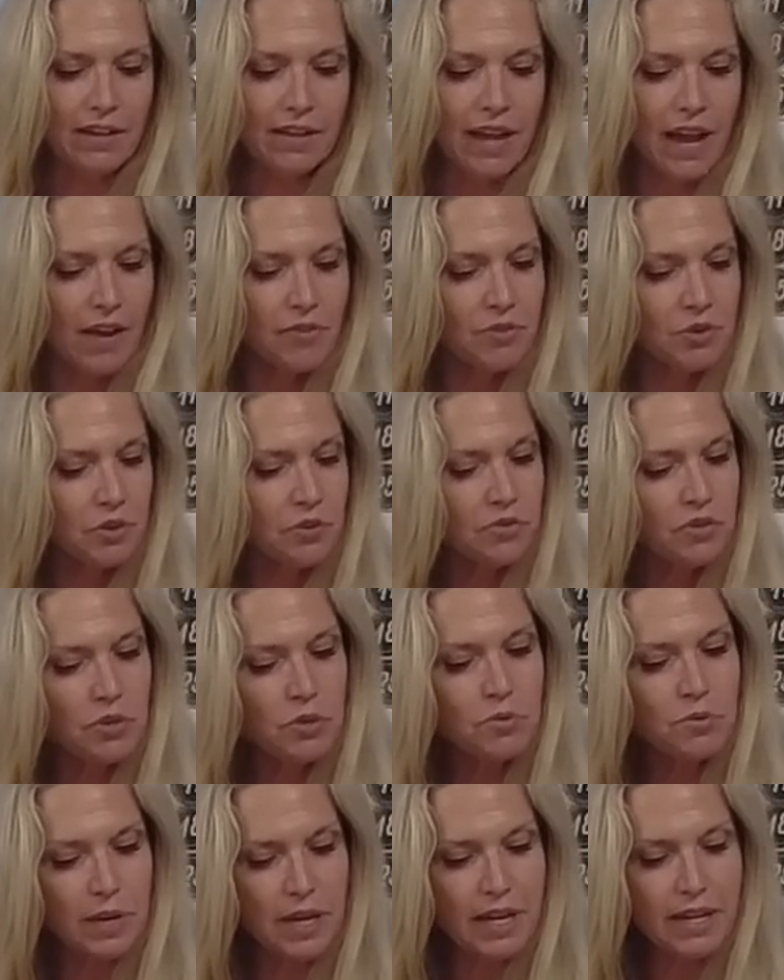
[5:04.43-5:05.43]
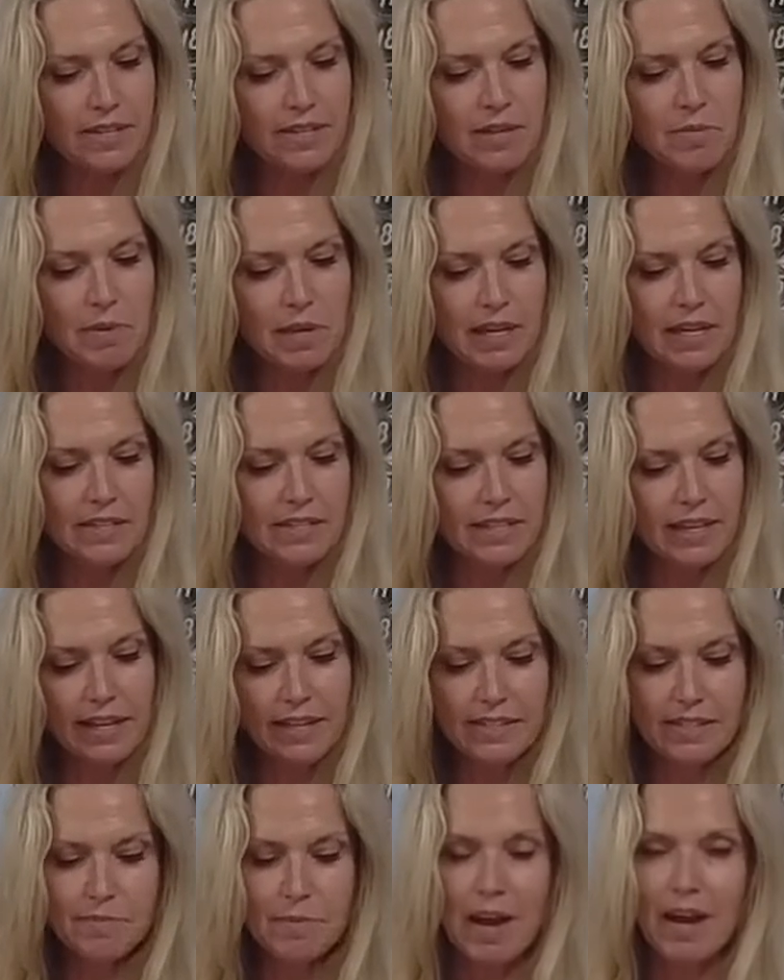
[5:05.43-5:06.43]
After a few weeks, he begins to
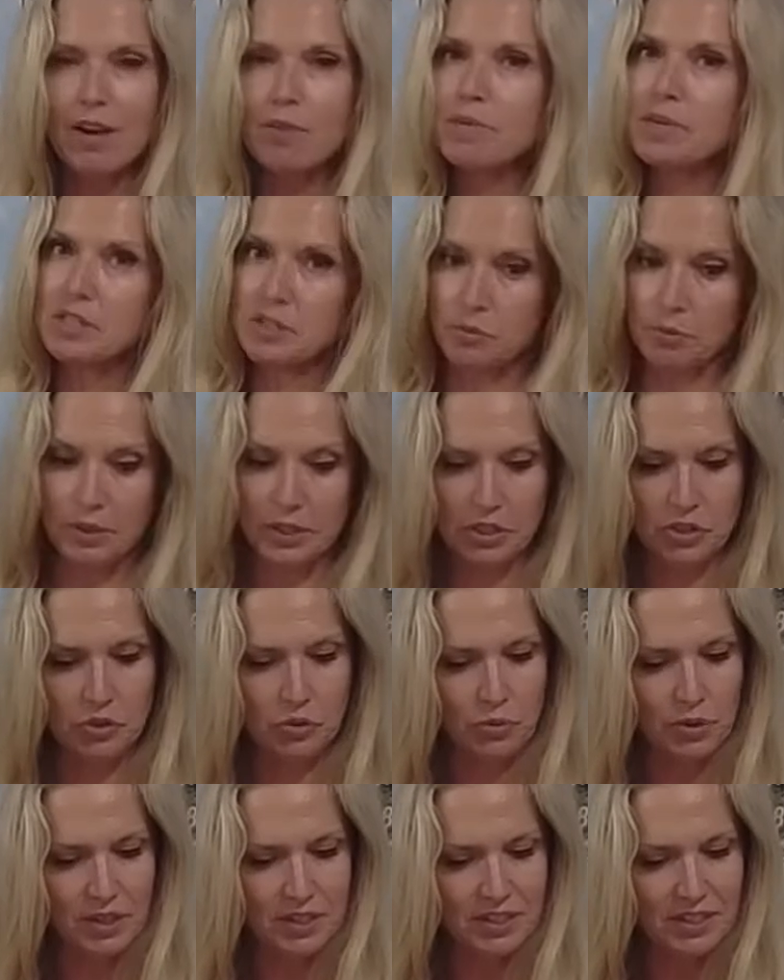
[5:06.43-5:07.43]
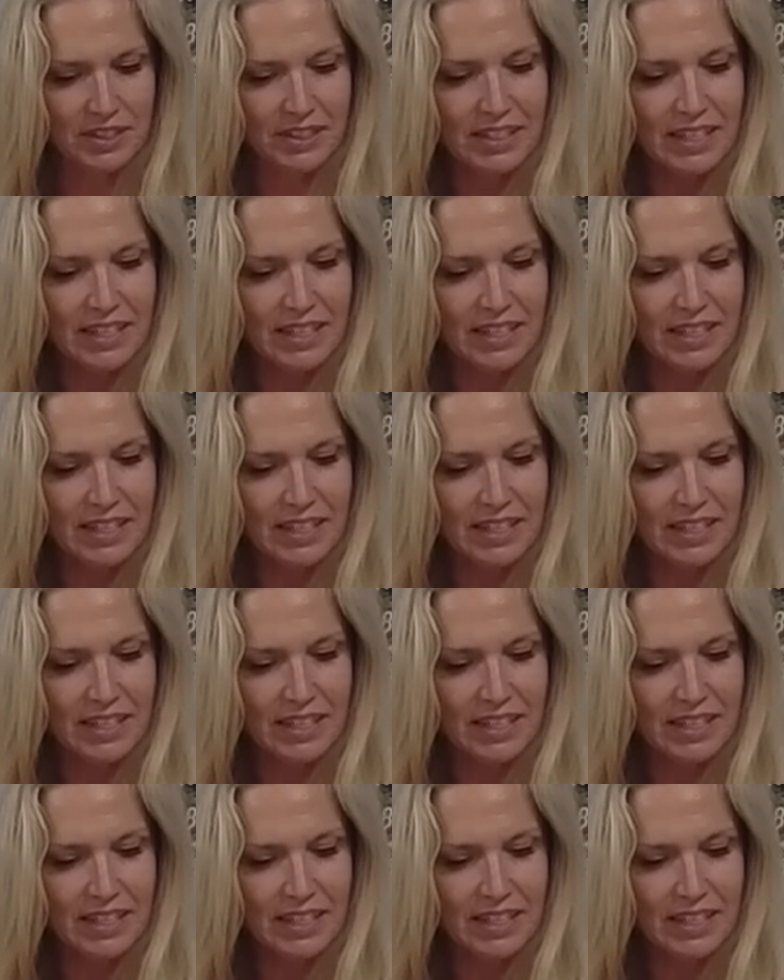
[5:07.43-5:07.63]
get some hair, but it's really short.